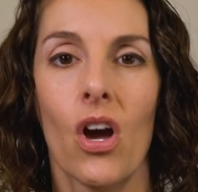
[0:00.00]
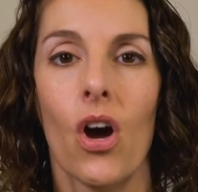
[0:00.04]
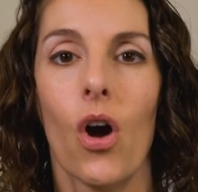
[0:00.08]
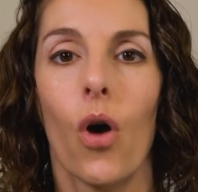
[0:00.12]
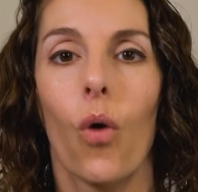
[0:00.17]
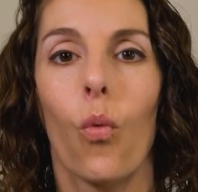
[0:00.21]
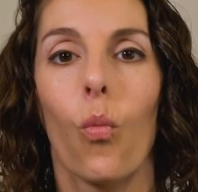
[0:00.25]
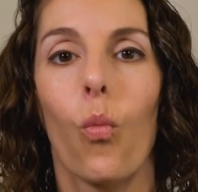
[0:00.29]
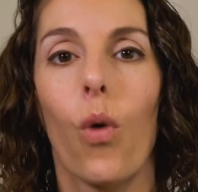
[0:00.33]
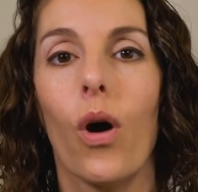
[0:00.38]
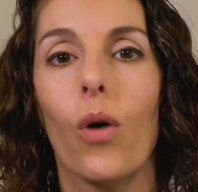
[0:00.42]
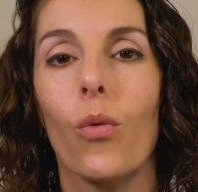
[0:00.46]

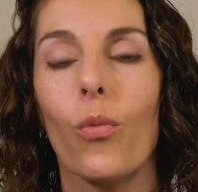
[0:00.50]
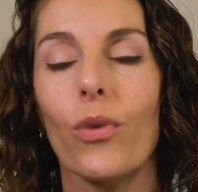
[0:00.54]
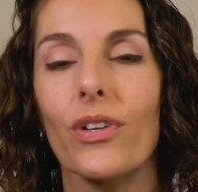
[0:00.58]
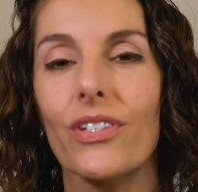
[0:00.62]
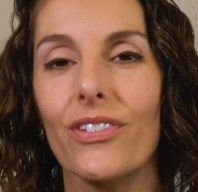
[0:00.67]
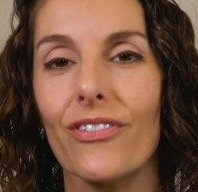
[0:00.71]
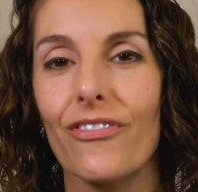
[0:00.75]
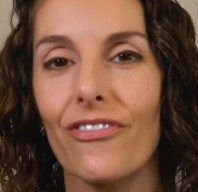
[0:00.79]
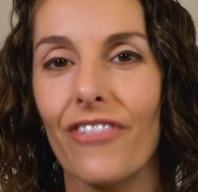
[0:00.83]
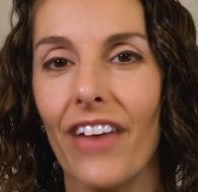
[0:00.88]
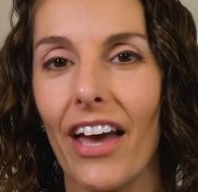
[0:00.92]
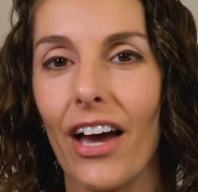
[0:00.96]
What was
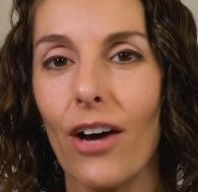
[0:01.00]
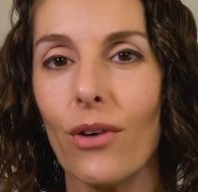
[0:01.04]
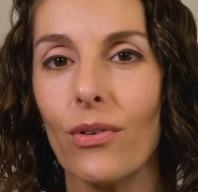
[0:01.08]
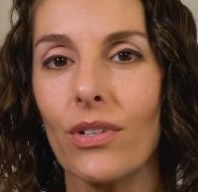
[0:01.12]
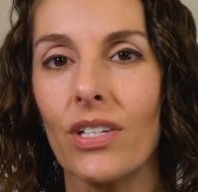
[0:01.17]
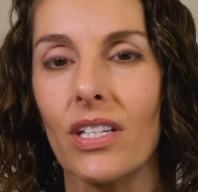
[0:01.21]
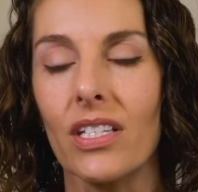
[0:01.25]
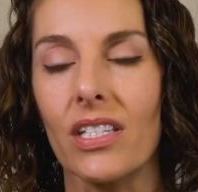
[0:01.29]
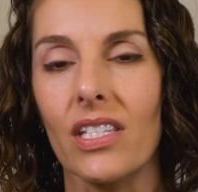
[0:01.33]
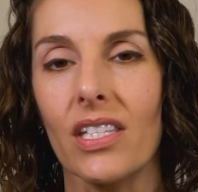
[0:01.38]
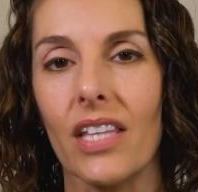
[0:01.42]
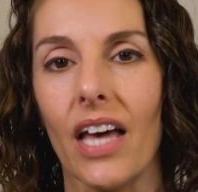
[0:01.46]
found
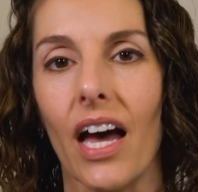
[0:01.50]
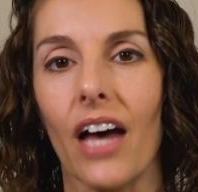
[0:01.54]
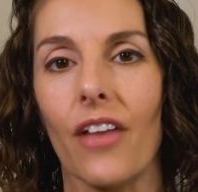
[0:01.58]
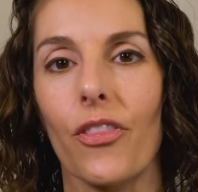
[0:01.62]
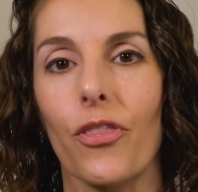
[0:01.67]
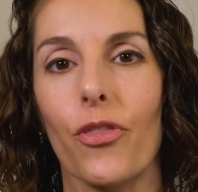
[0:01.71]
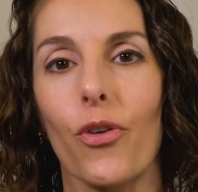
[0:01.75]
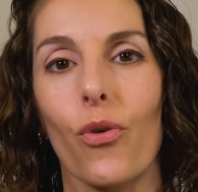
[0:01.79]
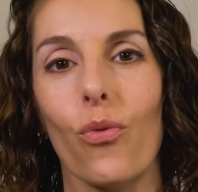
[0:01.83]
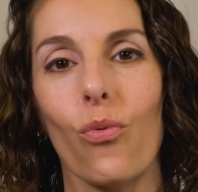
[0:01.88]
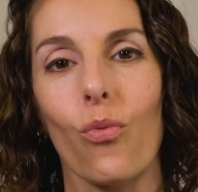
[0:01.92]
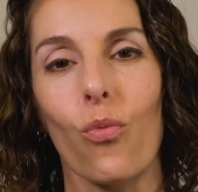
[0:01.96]
is that
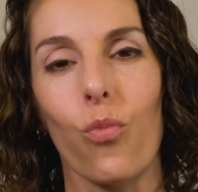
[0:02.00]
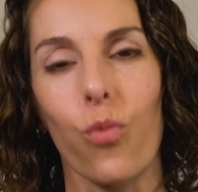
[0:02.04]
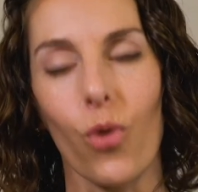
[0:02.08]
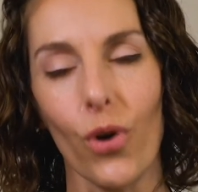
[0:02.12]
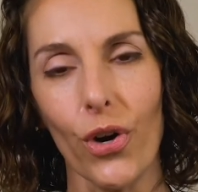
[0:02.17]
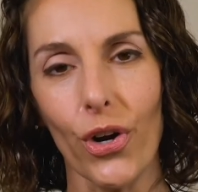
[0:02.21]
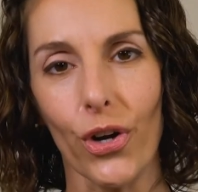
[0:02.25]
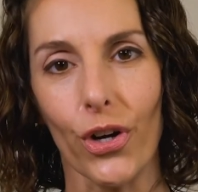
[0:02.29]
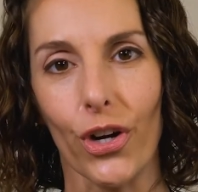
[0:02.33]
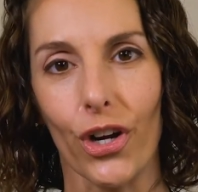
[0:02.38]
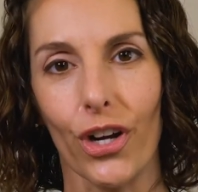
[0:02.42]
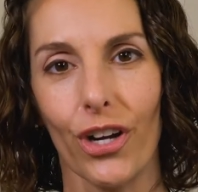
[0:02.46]
the
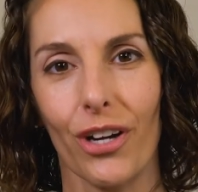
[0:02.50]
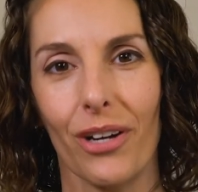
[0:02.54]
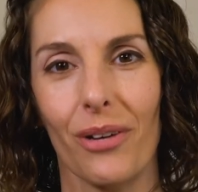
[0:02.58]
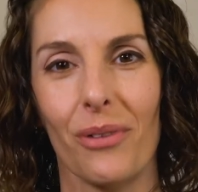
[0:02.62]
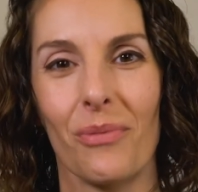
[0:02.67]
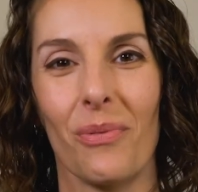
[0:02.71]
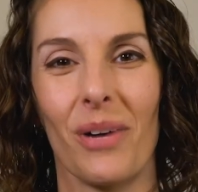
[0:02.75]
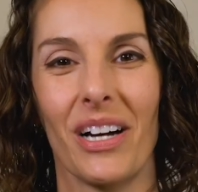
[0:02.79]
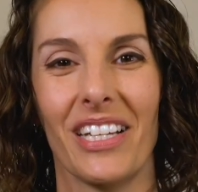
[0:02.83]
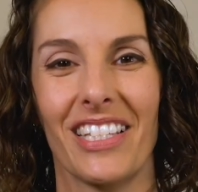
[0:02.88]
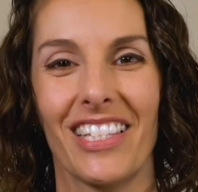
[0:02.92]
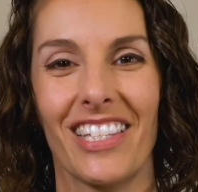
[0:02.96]
work
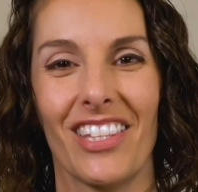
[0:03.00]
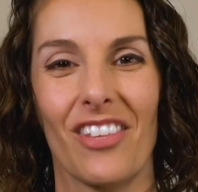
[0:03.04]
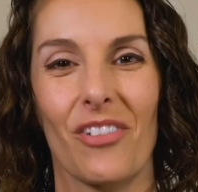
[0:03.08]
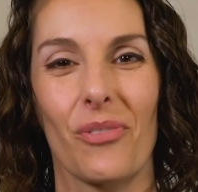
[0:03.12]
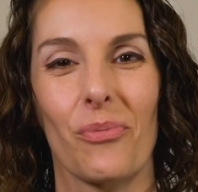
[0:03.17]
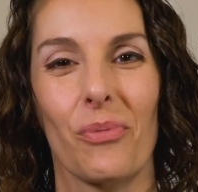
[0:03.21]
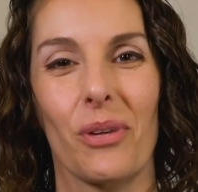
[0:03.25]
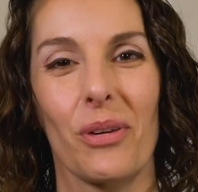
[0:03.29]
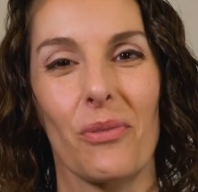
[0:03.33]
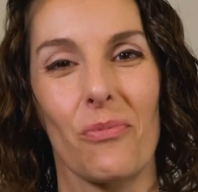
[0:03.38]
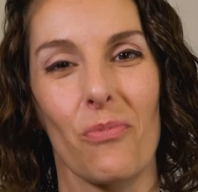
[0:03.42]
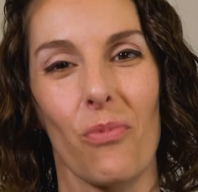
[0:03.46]
was the
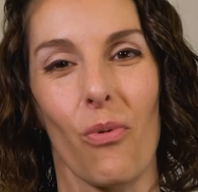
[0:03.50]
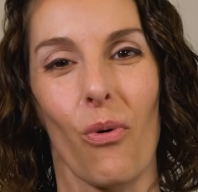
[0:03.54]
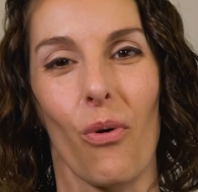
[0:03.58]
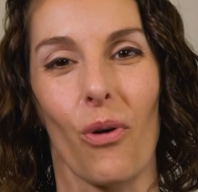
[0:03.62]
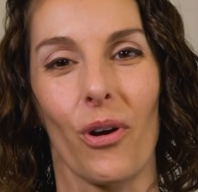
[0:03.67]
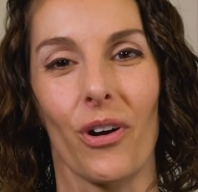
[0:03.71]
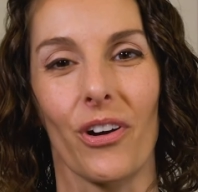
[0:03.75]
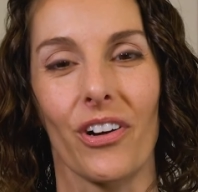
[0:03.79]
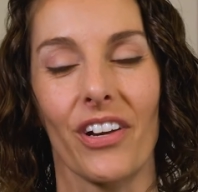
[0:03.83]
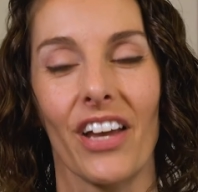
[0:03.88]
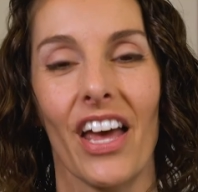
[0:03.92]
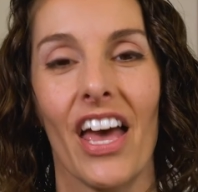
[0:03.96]

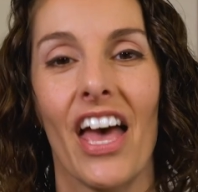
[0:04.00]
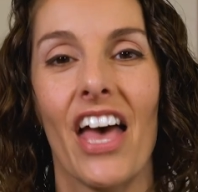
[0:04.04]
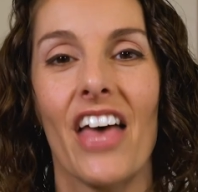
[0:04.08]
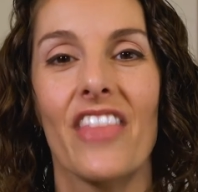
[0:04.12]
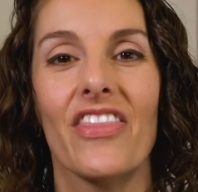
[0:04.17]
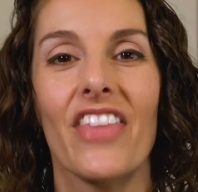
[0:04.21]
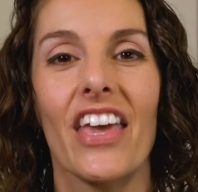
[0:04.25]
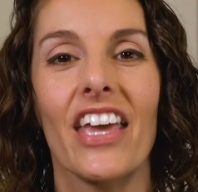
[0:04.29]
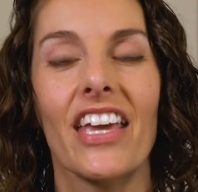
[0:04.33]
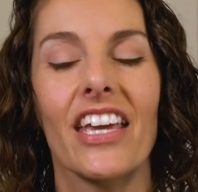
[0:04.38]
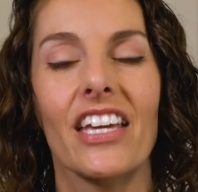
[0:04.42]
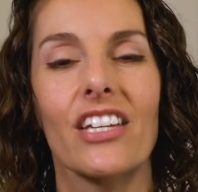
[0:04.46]
reward.
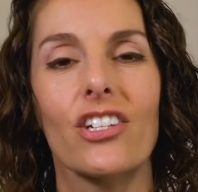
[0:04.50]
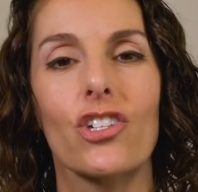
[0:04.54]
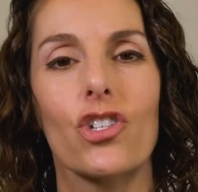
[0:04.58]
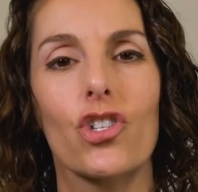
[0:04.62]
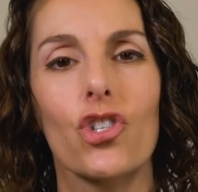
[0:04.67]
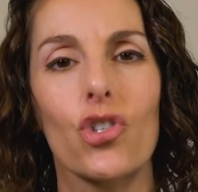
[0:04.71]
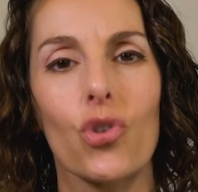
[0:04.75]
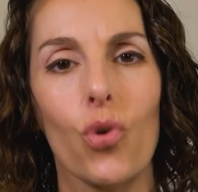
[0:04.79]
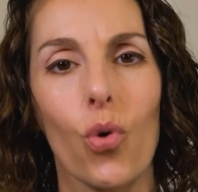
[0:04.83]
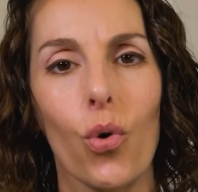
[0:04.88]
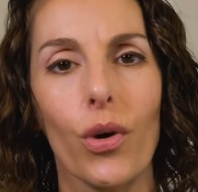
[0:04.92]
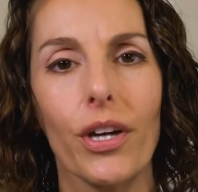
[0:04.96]
They
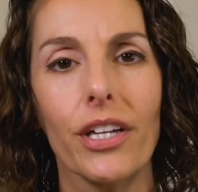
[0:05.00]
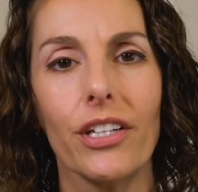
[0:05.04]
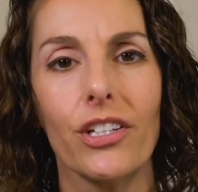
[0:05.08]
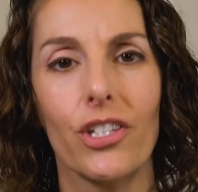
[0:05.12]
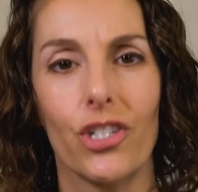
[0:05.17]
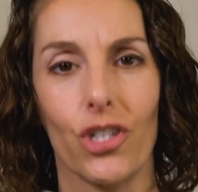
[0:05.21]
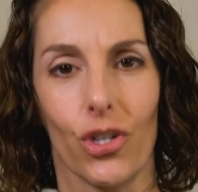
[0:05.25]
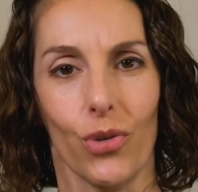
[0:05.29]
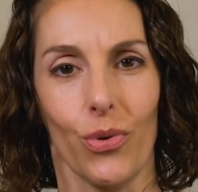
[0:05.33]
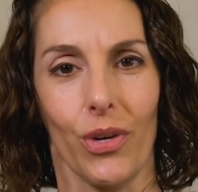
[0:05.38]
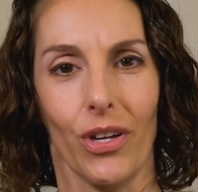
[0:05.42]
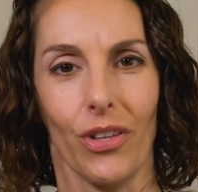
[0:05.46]
enjoyed
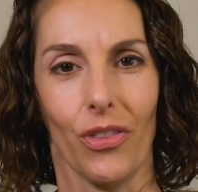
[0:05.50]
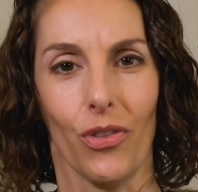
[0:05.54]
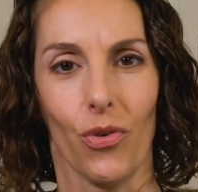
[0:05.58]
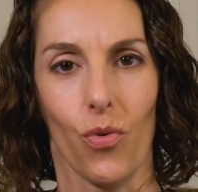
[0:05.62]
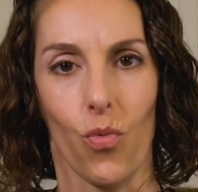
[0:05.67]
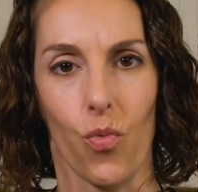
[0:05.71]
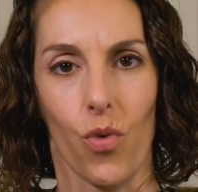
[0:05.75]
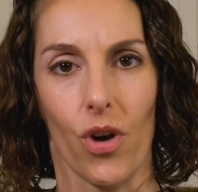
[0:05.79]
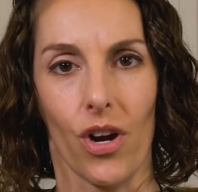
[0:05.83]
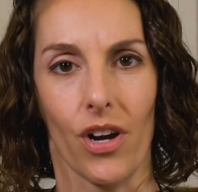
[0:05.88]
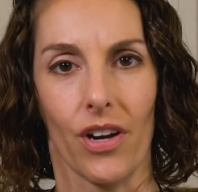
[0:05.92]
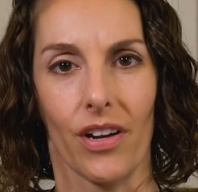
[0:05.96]
doing the
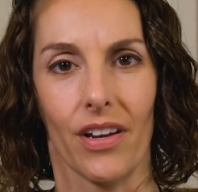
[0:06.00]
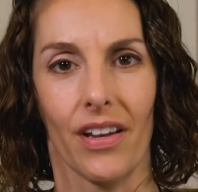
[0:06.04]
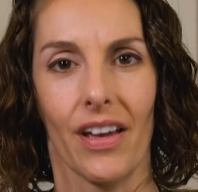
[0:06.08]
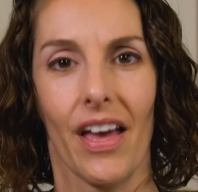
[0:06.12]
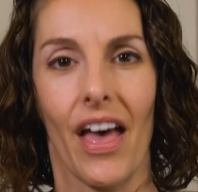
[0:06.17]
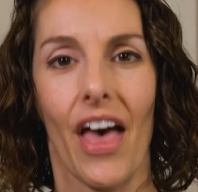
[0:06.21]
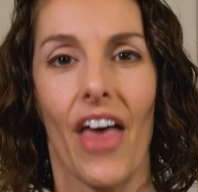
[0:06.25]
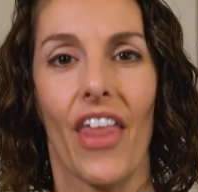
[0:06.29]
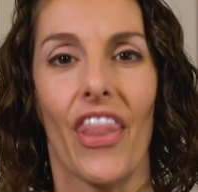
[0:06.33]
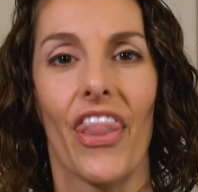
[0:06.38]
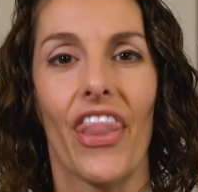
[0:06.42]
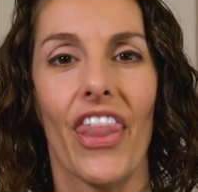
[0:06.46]
work.
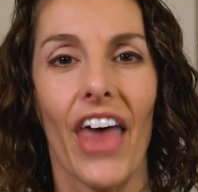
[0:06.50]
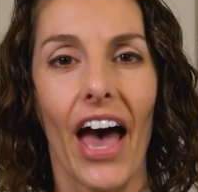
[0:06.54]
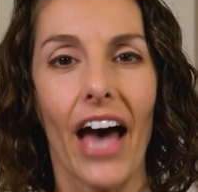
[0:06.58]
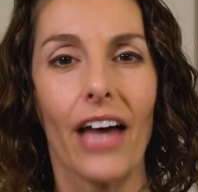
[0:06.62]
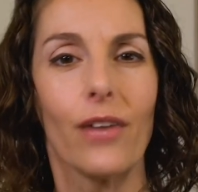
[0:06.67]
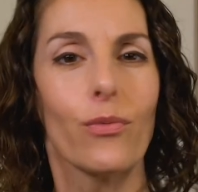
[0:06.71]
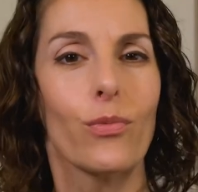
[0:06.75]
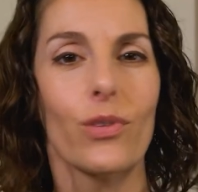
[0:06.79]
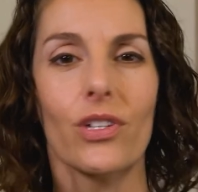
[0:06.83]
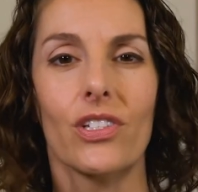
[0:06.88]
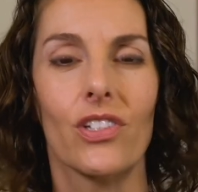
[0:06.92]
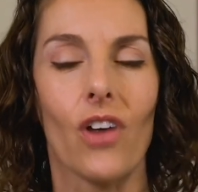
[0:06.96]
That
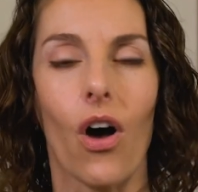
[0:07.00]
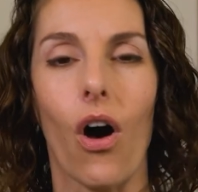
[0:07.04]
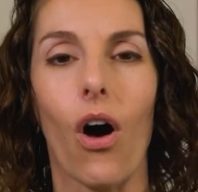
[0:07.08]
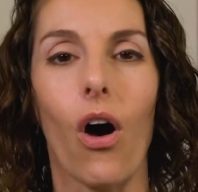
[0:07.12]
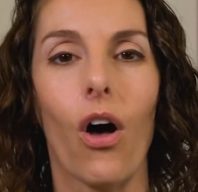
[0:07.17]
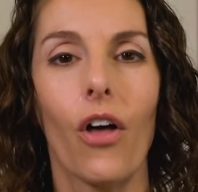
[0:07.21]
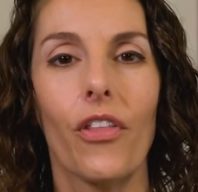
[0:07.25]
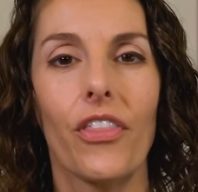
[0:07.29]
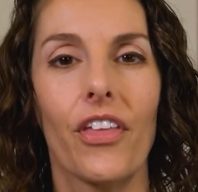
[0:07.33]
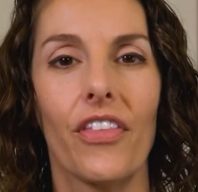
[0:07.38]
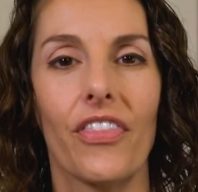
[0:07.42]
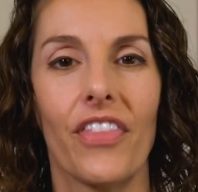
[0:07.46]
was
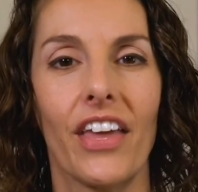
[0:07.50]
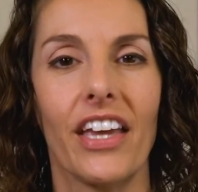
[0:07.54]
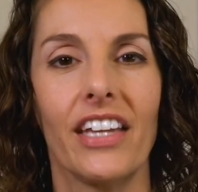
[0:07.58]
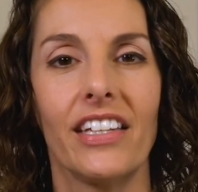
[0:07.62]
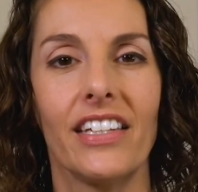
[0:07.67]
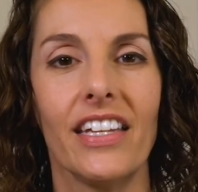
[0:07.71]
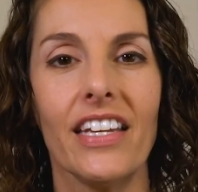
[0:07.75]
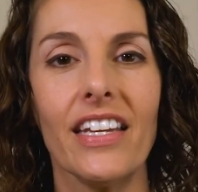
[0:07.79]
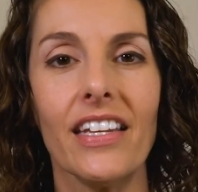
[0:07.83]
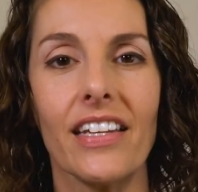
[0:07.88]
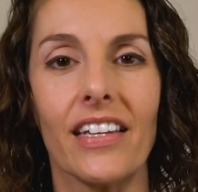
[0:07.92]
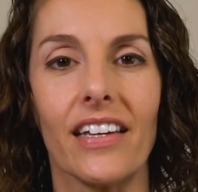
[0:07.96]
all that they
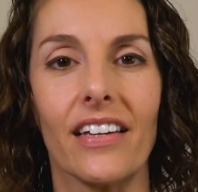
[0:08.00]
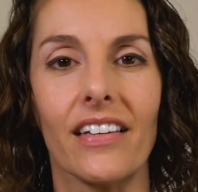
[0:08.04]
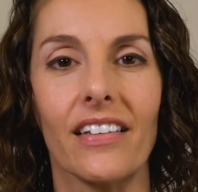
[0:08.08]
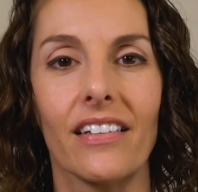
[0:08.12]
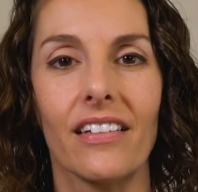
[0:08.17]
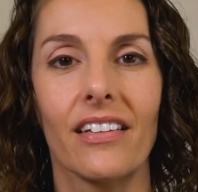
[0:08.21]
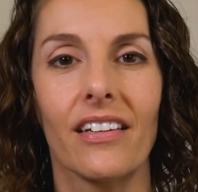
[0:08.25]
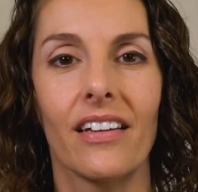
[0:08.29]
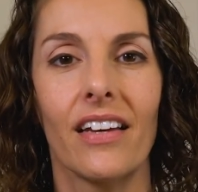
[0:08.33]
needed.